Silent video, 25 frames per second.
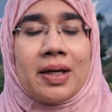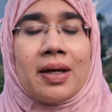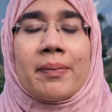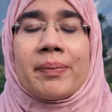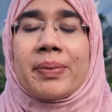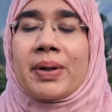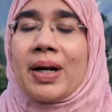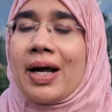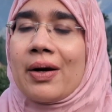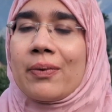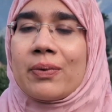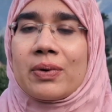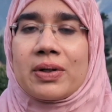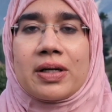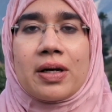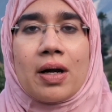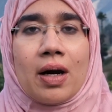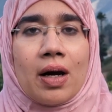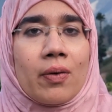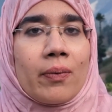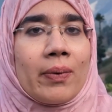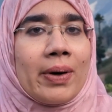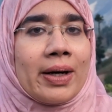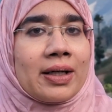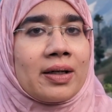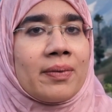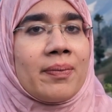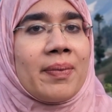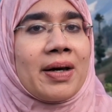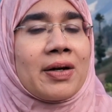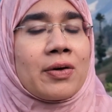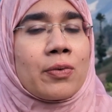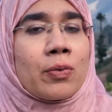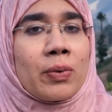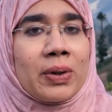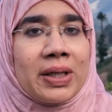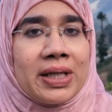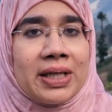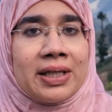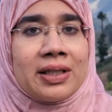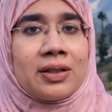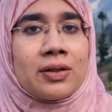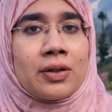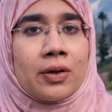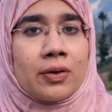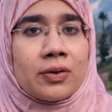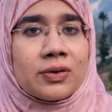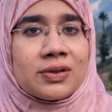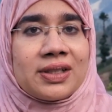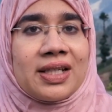but I would not recommend reading
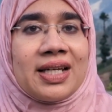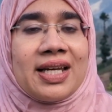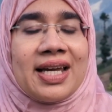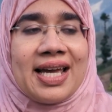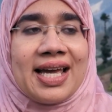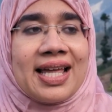those